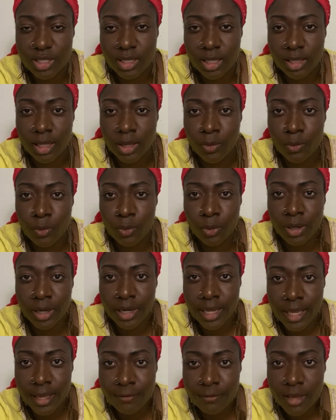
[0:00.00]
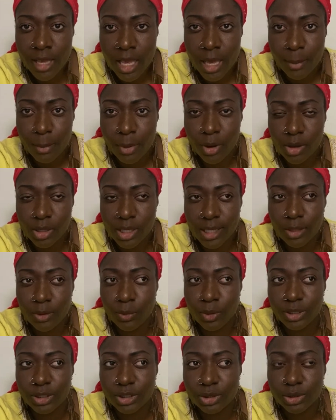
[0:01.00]
then we'll leave because I don't
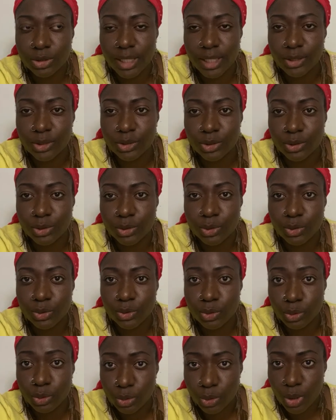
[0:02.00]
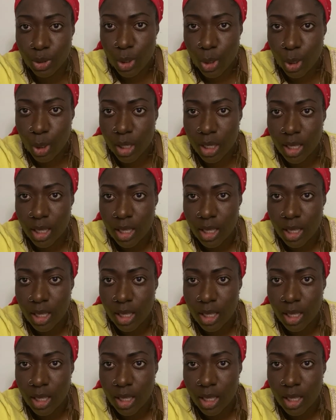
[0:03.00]
want it to get too long.